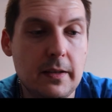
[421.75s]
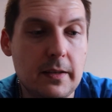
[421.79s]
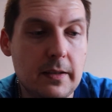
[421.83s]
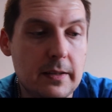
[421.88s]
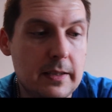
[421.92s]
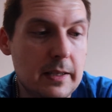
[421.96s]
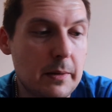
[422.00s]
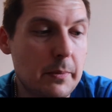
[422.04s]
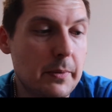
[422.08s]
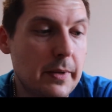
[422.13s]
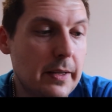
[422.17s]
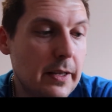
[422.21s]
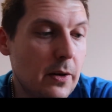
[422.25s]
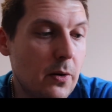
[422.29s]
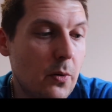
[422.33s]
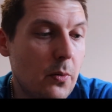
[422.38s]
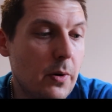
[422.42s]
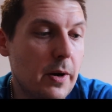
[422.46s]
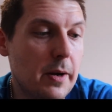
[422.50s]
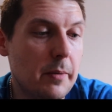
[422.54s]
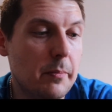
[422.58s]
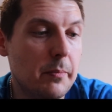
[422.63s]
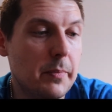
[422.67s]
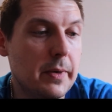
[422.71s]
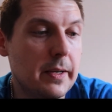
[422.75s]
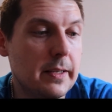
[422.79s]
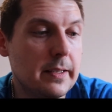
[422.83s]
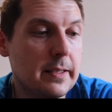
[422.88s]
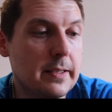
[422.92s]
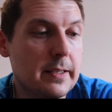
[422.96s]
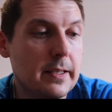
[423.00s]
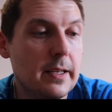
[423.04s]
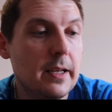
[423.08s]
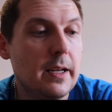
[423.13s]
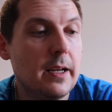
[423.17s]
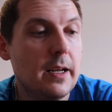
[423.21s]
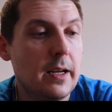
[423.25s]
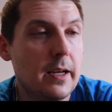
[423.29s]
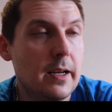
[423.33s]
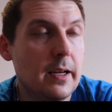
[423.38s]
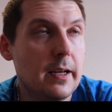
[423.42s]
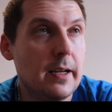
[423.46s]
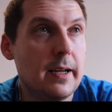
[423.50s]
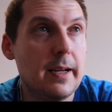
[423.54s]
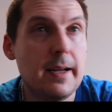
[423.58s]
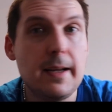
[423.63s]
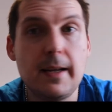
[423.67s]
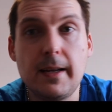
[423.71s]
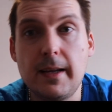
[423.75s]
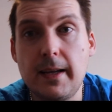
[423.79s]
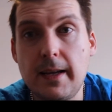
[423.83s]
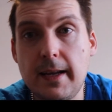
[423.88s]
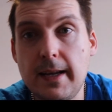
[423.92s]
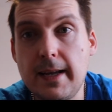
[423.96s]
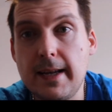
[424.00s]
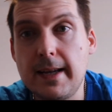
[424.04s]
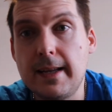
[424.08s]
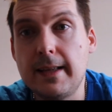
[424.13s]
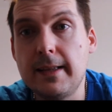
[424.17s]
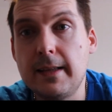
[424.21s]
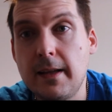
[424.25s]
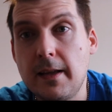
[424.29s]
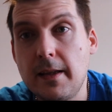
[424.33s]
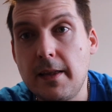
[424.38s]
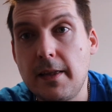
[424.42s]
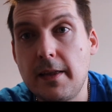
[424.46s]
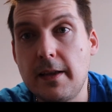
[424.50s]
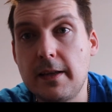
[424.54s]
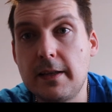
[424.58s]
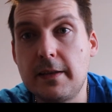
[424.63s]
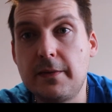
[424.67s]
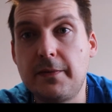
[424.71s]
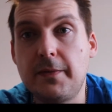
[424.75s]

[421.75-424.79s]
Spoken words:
some of the equipment in this